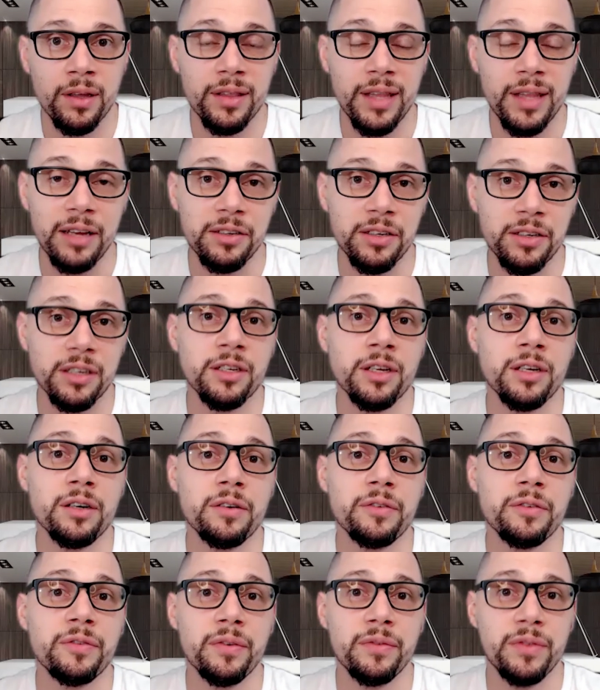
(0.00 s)
That's
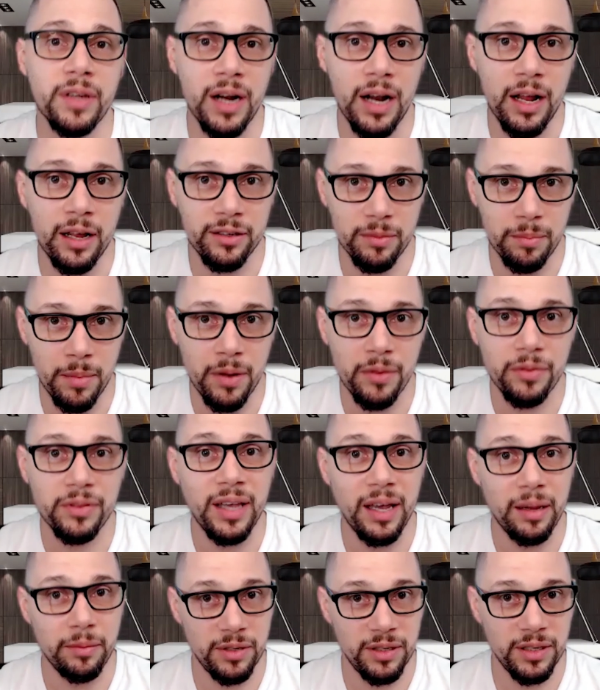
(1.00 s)
$650 a month
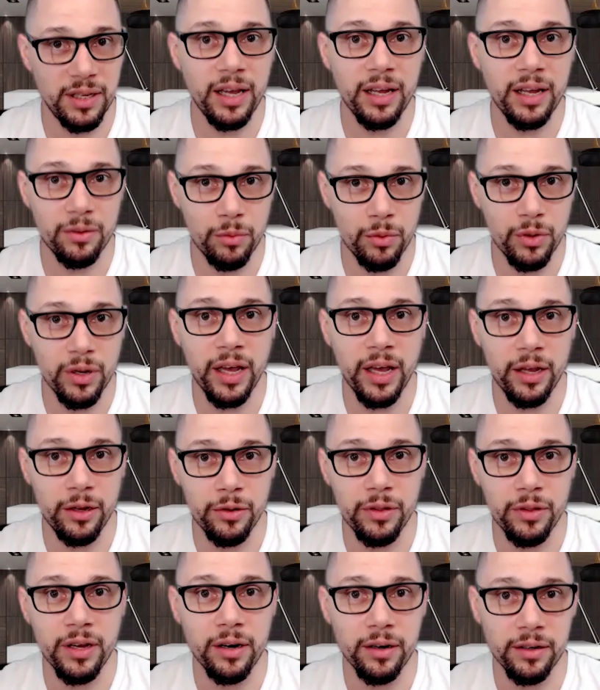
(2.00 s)
times 10 will get
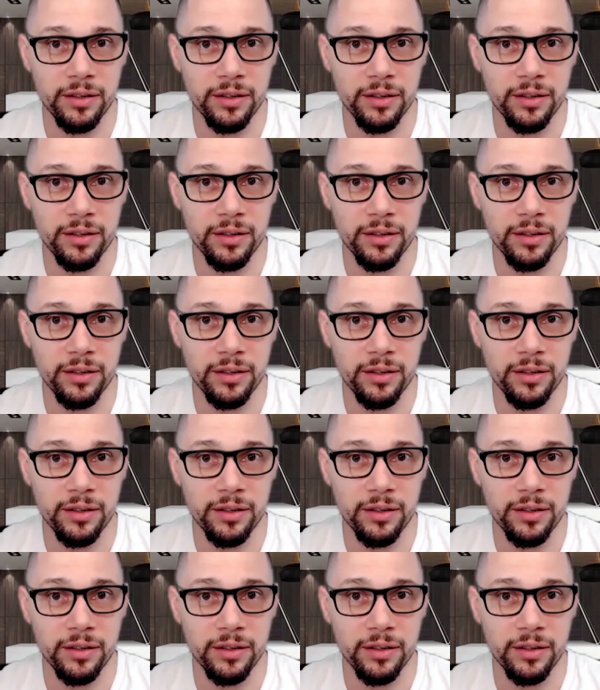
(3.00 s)
you there,